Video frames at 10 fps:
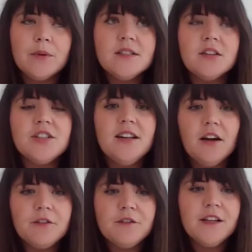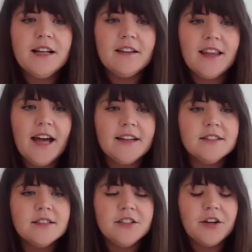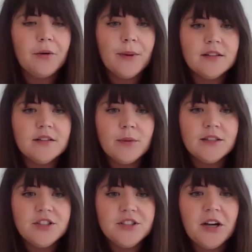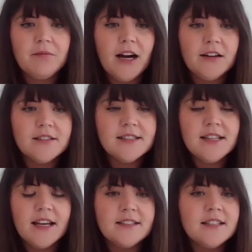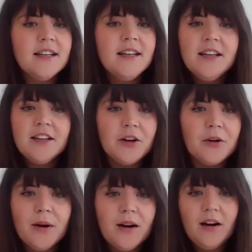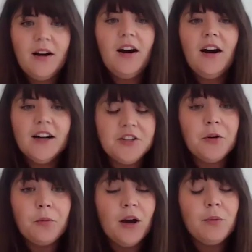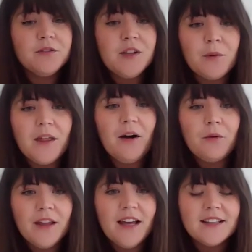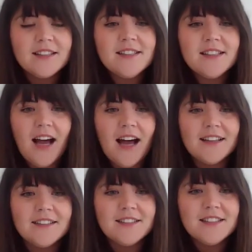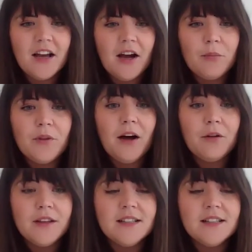such a lovely feeling at the end, you know, when she turned around and said, you know, I don't know what I would have done without this and without